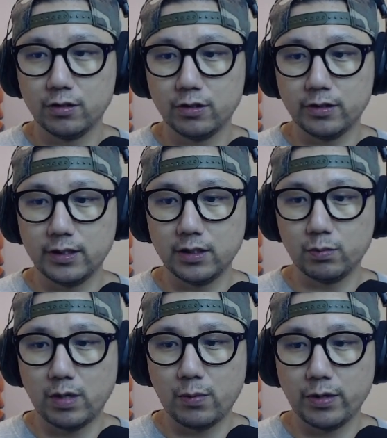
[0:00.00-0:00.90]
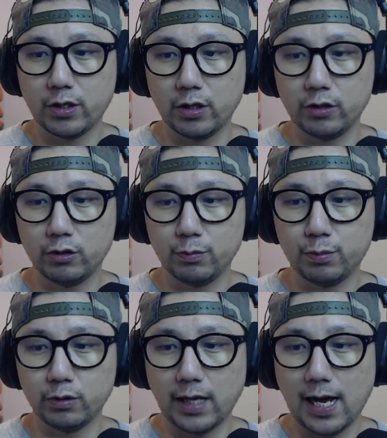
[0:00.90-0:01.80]
So this is where we're going to
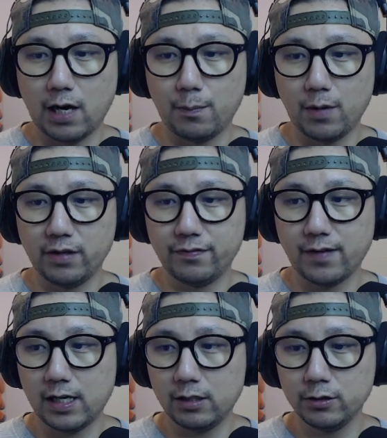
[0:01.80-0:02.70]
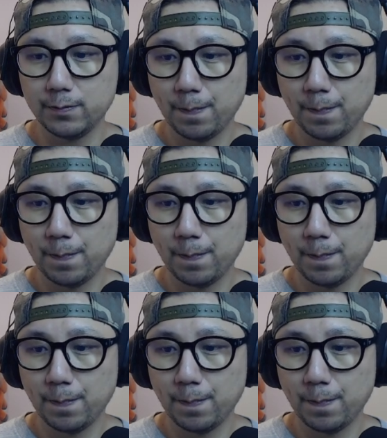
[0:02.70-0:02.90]
put our mod files.